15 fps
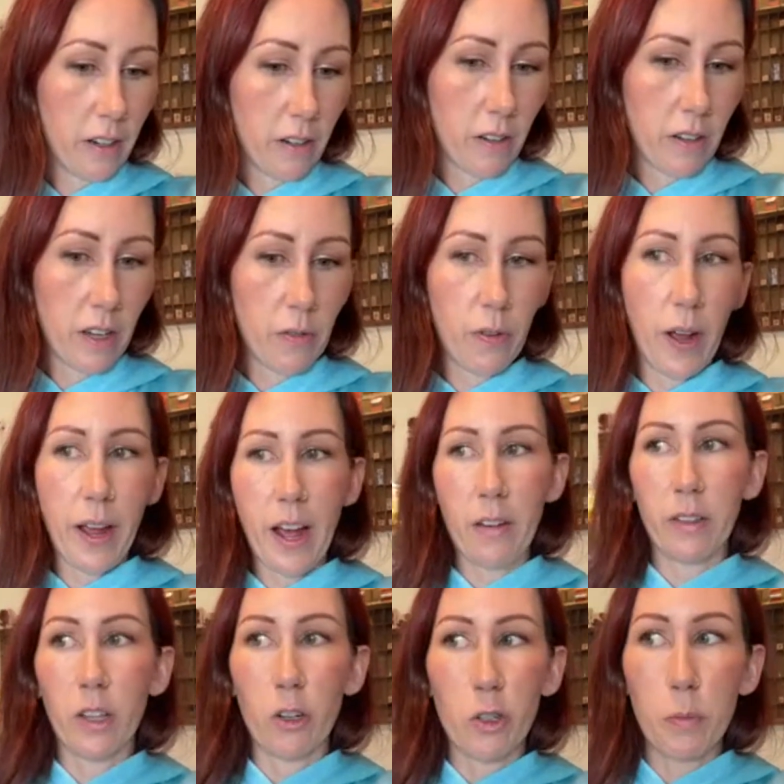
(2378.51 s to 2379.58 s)
if I have a
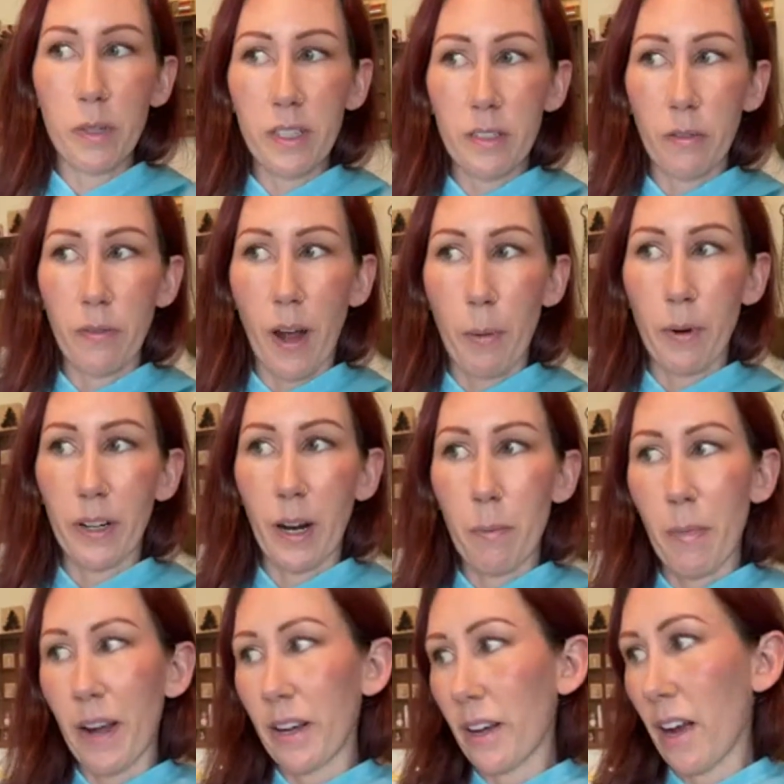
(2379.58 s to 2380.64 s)
large piece of fabric, I
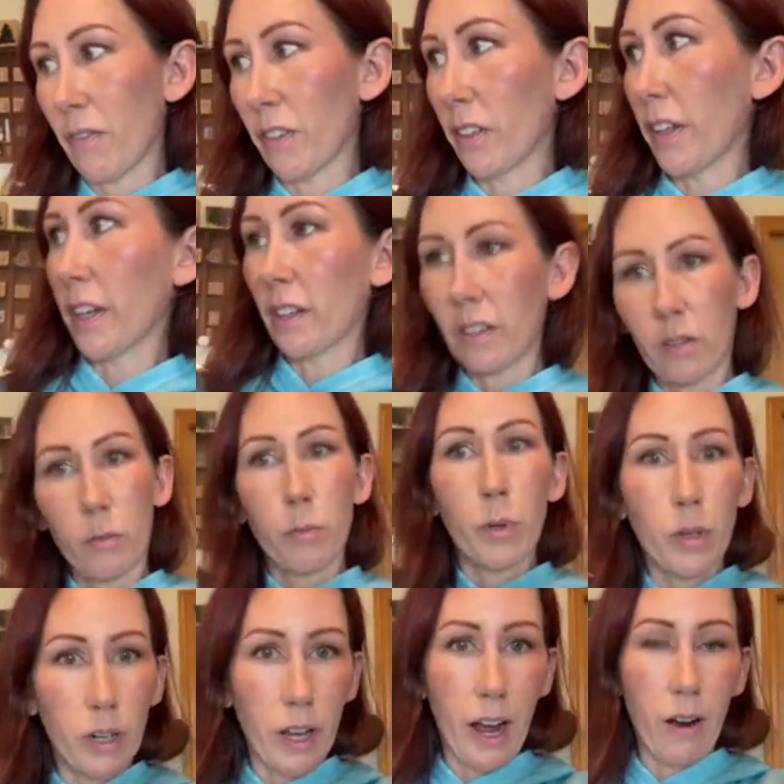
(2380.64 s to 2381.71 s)
might have to like put
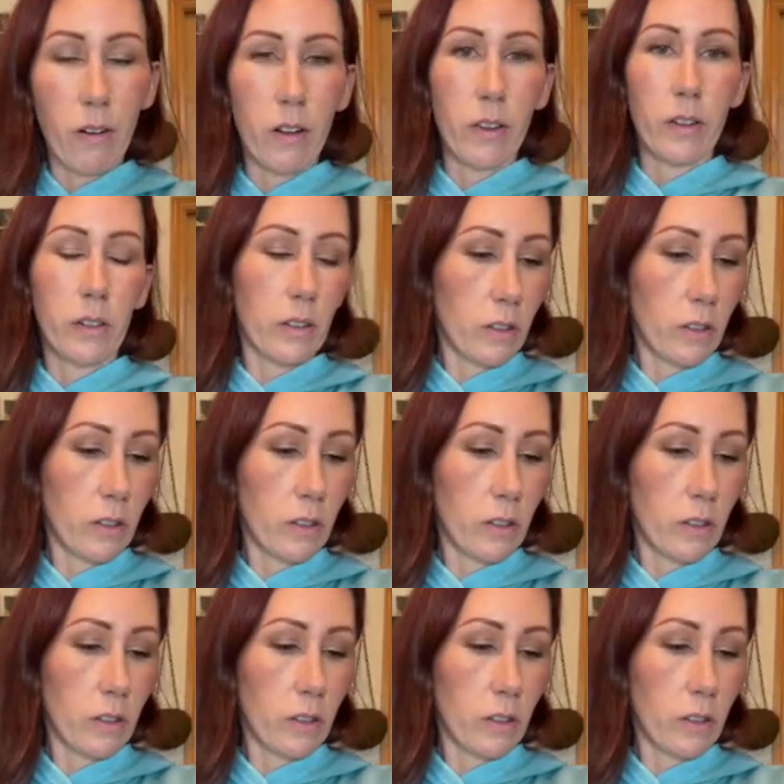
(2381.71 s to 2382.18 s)
it out on the